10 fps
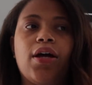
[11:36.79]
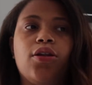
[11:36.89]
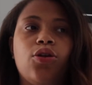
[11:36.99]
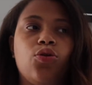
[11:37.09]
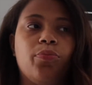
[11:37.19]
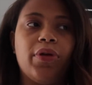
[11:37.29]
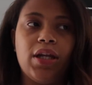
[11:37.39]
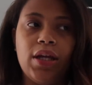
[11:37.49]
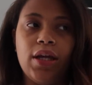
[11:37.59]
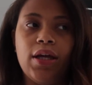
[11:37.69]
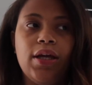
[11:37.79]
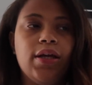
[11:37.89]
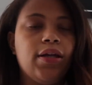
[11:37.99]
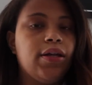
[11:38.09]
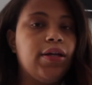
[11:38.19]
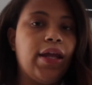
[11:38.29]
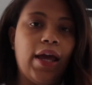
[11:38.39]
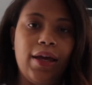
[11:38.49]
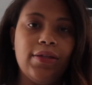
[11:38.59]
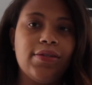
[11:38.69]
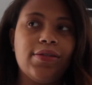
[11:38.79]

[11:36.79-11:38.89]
a little mini date.